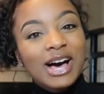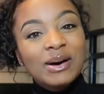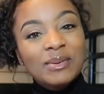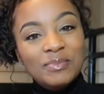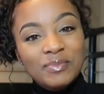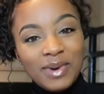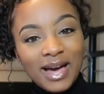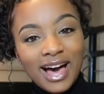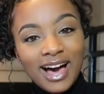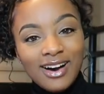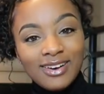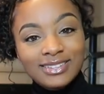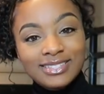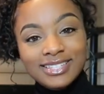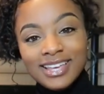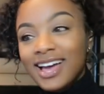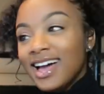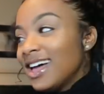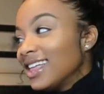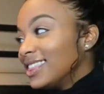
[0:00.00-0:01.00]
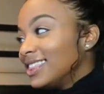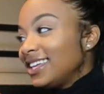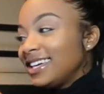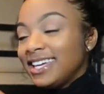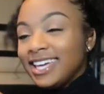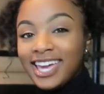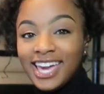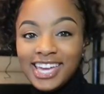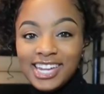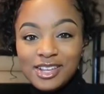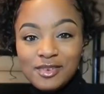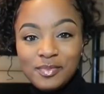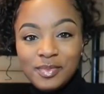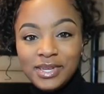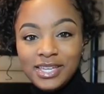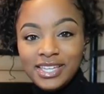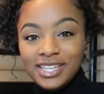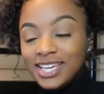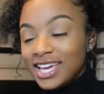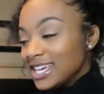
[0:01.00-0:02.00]
about the
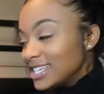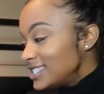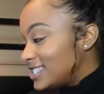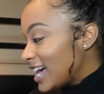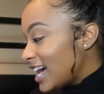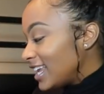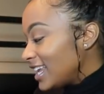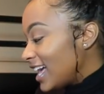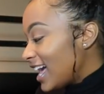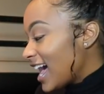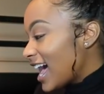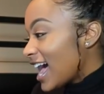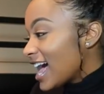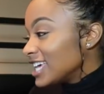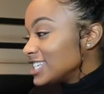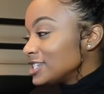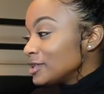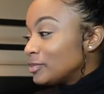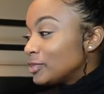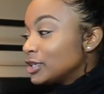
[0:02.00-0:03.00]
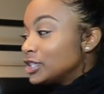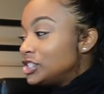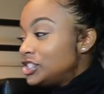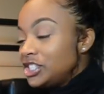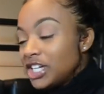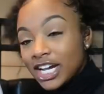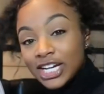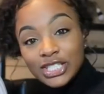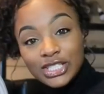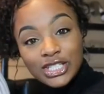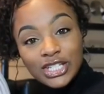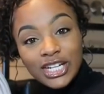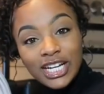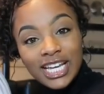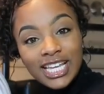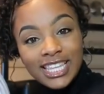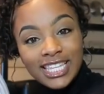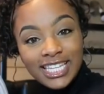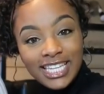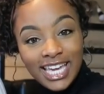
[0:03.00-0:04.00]
canopy is that it has a projector
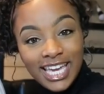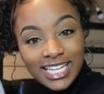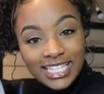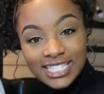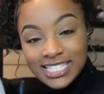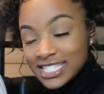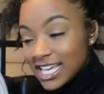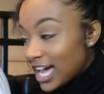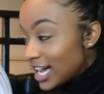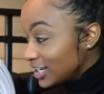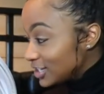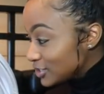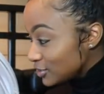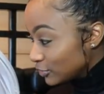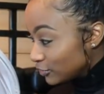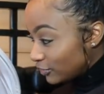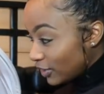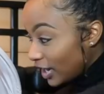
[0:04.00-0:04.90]
in the inside. So